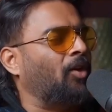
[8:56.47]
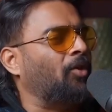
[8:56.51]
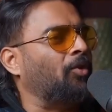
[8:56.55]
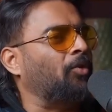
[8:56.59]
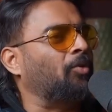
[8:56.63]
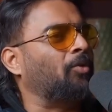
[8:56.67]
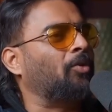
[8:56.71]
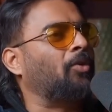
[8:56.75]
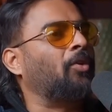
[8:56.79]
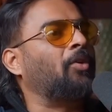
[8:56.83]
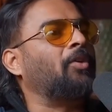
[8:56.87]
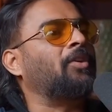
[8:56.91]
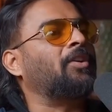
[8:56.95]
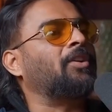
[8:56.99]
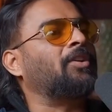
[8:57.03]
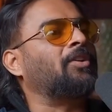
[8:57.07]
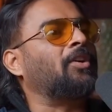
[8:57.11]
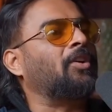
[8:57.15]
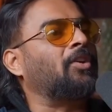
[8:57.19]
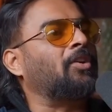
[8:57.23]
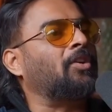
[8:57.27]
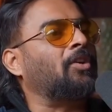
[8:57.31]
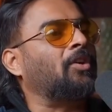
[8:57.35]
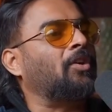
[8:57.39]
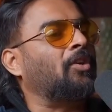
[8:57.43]
you're going
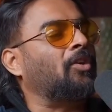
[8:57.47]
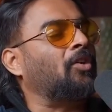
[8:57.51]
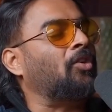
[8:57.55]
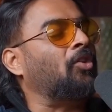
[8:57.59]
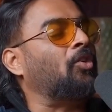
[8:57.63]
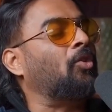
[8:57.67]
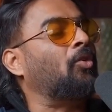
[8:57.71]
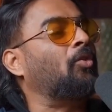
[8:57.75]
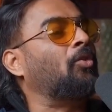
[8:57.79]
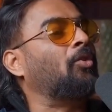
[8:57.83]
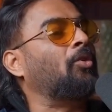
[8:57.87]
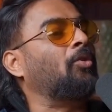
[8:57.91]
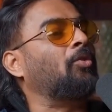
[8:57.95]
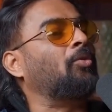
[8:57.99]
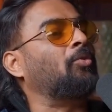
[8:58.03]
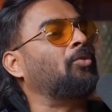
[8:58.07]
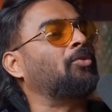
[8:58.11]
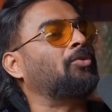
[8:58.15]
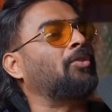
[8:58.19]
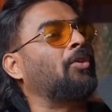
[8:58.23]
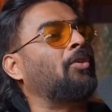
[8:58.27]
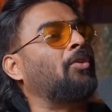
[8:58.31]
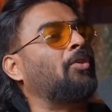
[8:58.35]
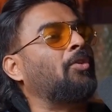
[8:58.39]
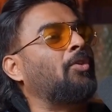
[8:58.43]
to lose
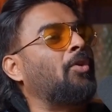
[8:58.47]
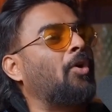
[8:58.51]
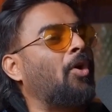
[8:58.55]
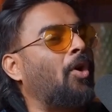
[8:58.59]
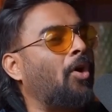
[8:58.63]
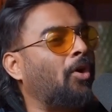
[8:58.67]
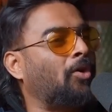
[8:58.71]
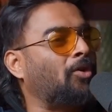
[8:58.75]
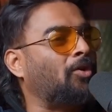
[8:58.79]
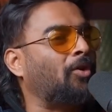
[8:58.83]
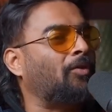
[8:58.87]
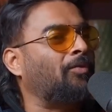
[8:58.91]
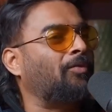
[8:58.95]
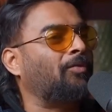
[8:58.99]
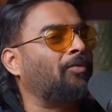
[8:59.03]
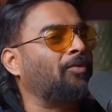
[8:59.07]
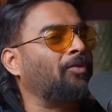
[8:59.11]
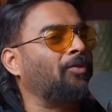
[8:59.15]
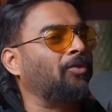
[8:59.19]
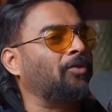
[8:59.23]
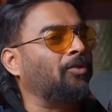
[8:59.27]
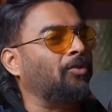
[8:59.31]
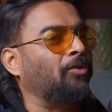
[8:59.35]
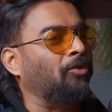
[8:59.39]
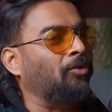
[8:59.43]
a lot of
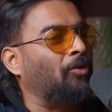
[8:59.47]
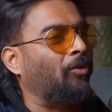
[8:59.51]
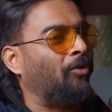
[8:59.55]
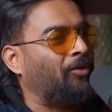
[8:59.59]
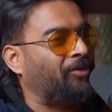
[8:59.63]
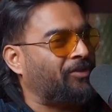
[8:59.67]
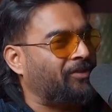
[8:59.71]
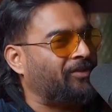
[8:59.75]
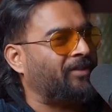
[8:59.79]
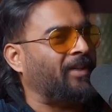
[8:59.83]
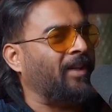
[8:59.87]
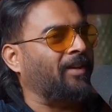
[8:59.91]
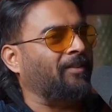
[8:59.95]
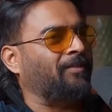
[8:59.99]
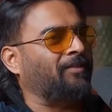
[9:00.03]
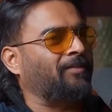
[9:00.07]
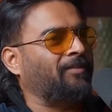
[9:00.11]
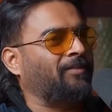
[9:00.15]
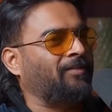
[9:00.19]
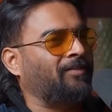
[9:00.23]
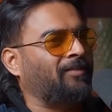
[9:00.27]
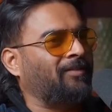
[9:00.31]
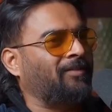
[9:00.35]
yourself.